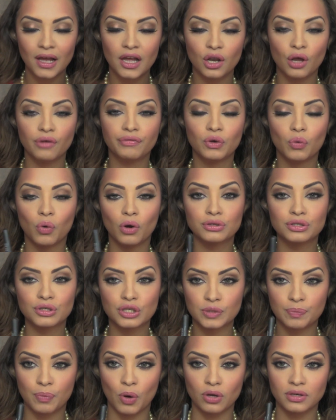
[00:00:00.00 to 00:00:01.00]
Now, if you want to
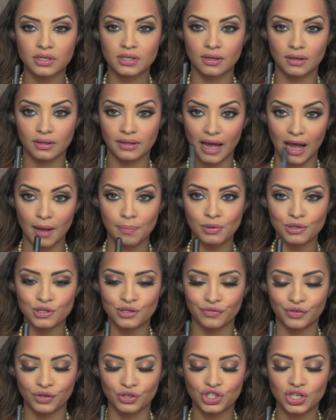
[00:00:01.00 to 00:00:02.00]
spot the apples
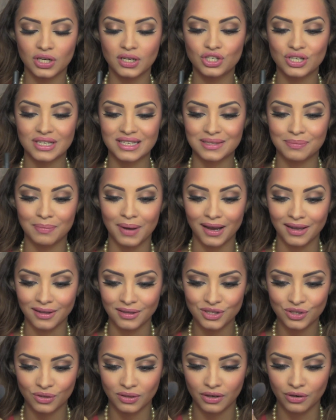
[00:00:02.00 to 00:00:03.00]
of your cheek, just smile
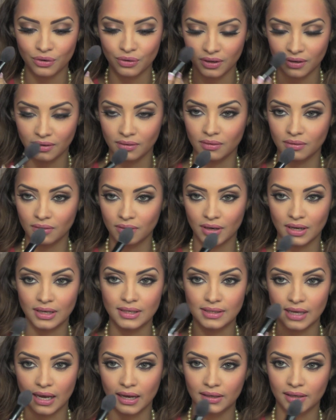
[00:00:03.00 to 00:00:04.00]
so that you can
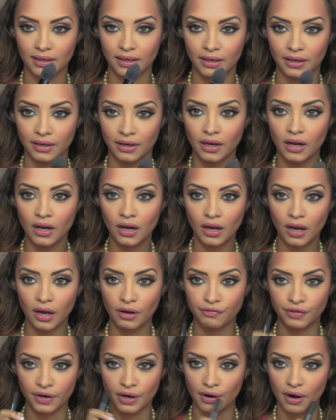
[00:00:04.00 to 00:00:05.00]
exactly
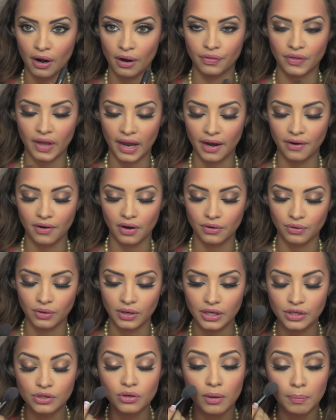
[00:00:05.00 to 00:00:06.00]
figure out the area you
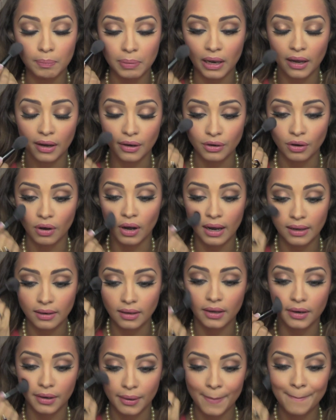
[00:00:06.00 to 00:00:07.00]
need to apply your
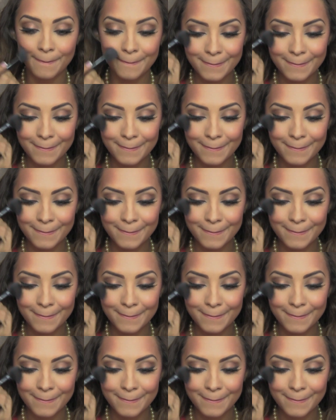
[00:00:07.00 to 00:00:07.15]
highlighter.